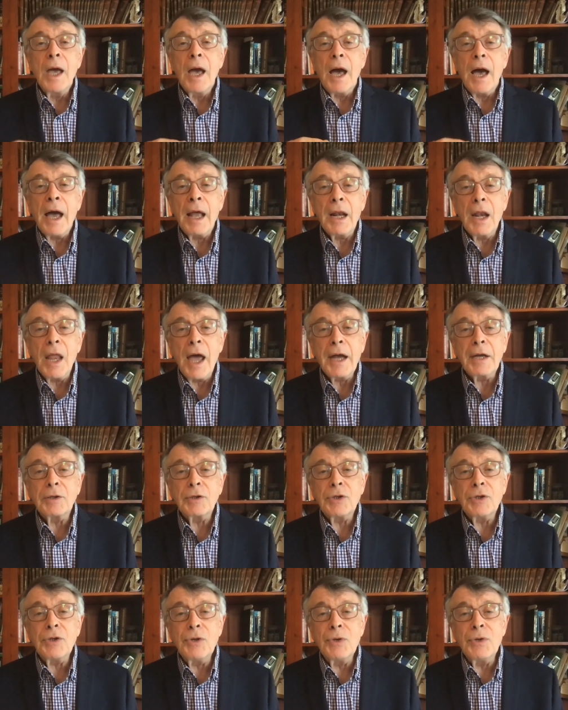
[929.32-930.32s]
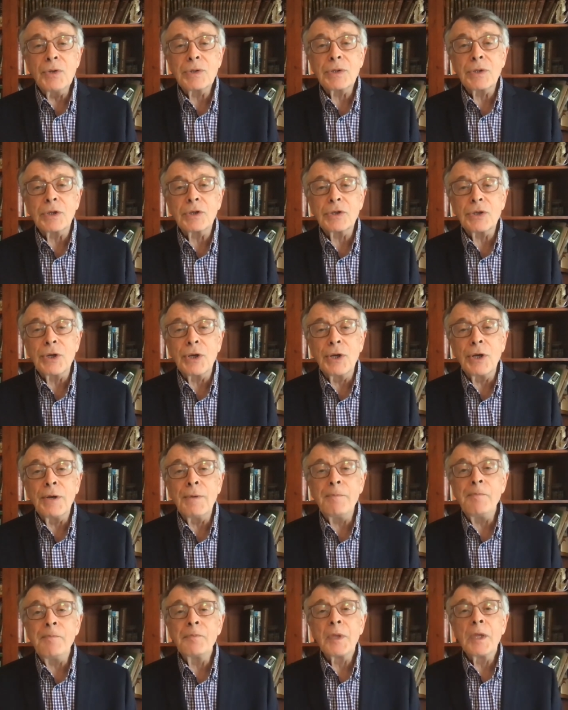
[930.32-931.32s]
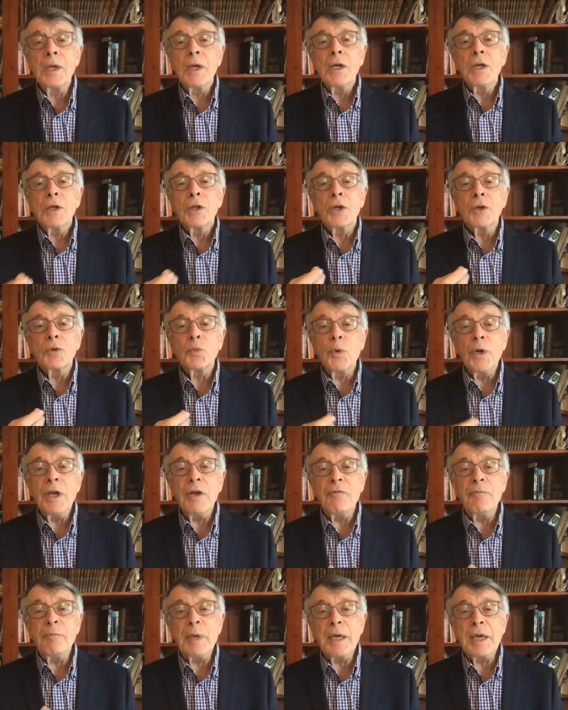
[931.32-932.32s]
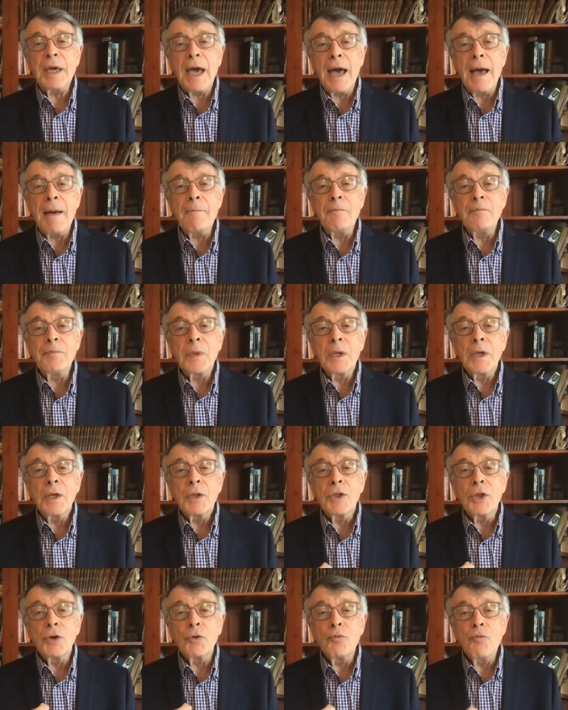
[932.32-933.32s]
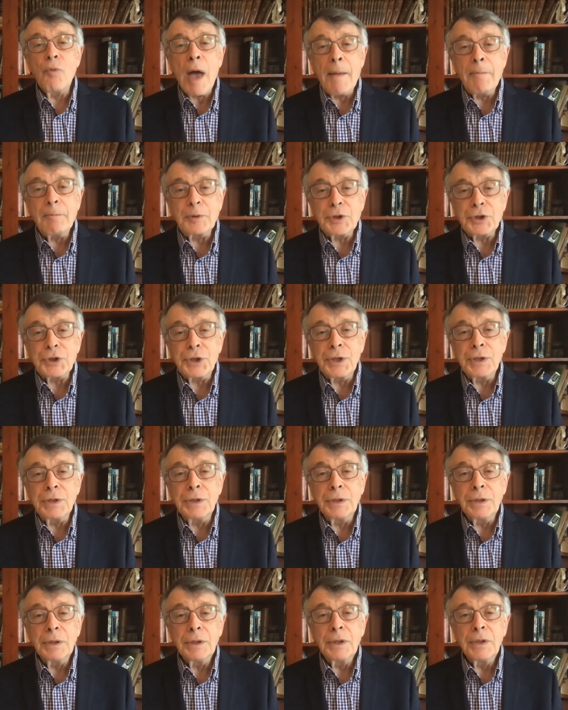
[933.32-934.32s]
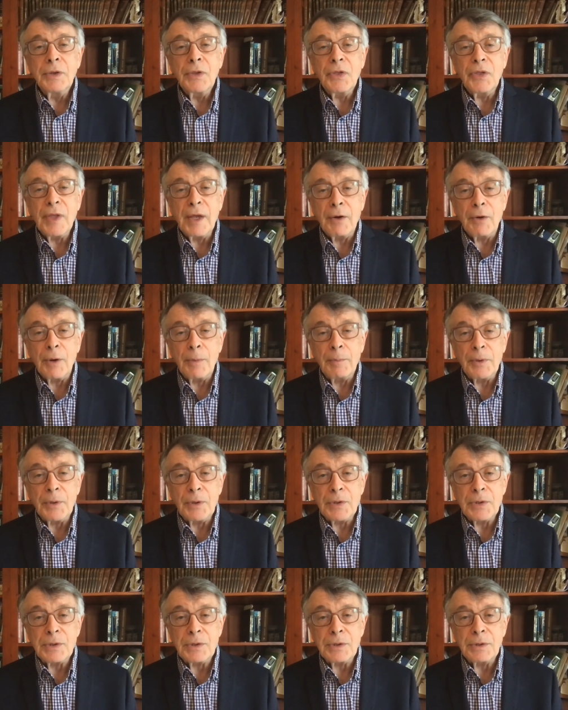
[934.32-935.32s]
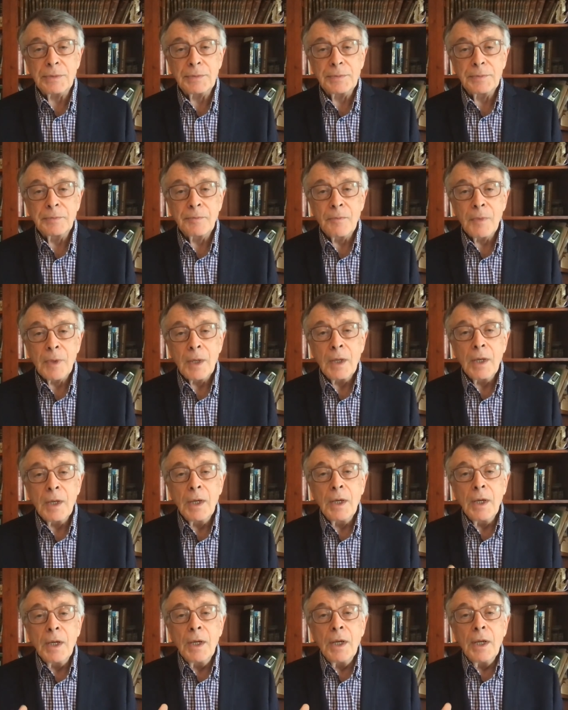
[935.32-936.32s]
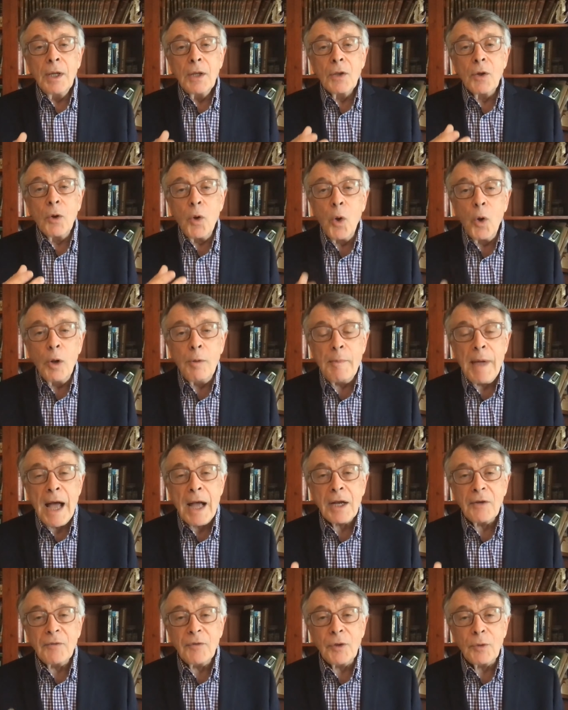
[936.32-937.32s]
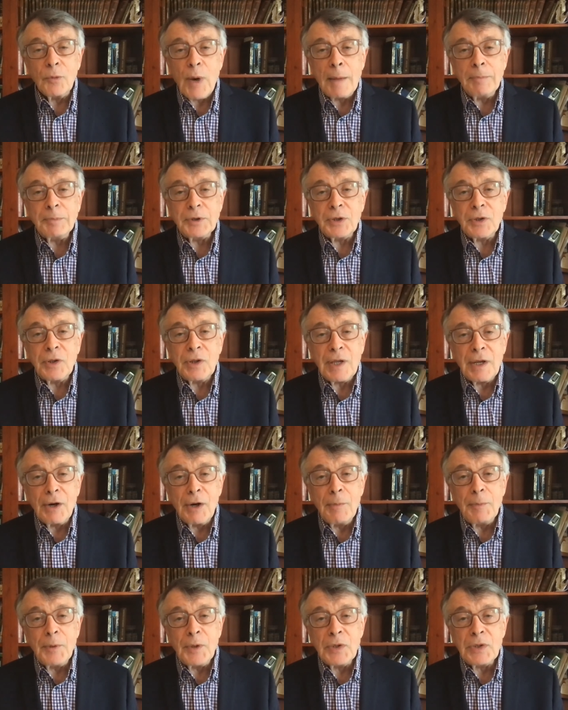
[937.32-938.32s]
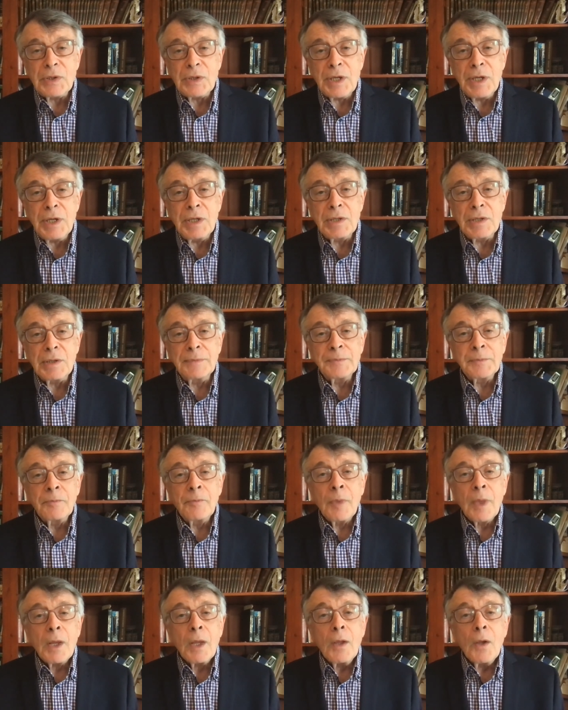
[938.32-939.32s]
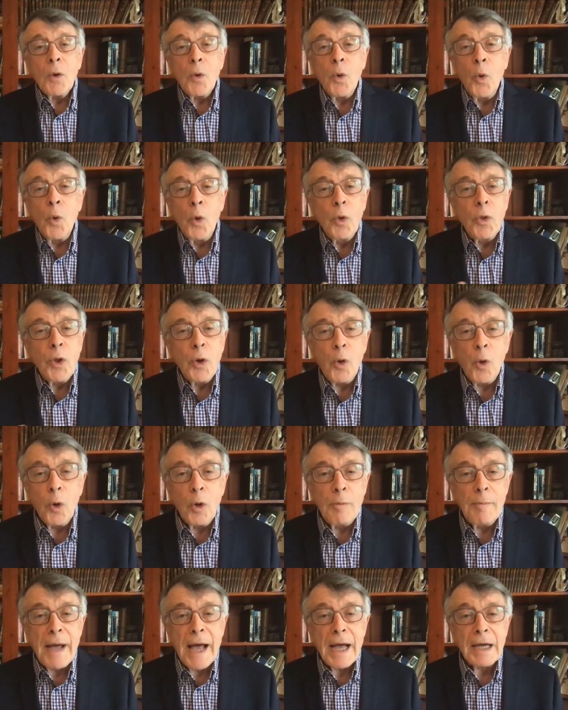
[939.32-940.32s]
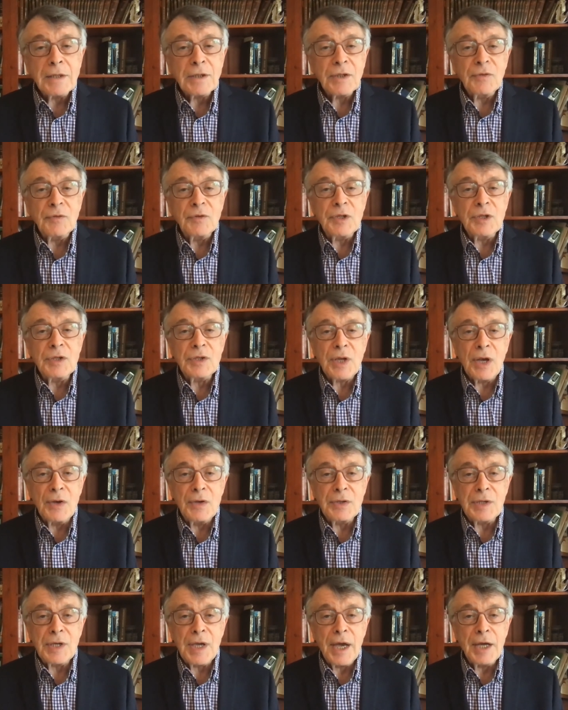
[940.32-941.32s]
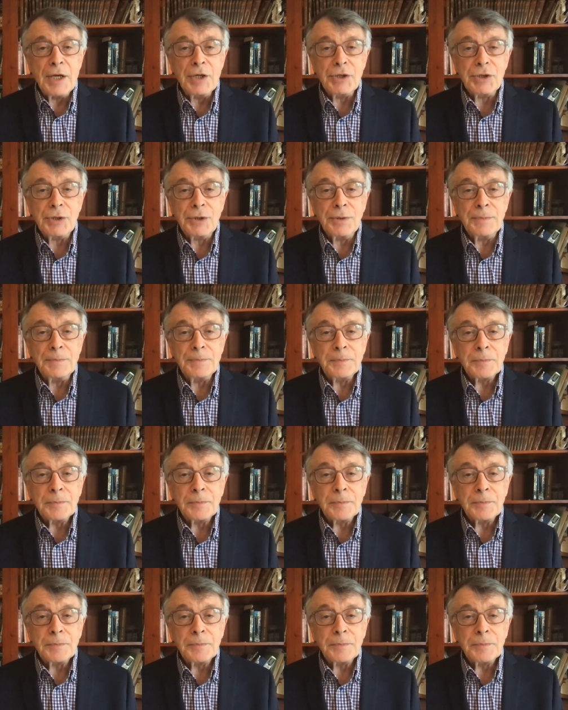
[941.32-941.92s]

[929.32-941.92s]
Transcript: I like to use the term that we have become the ruptured therapist. The hallmark of the ruptured therapist is all the hallmarks of dissociation.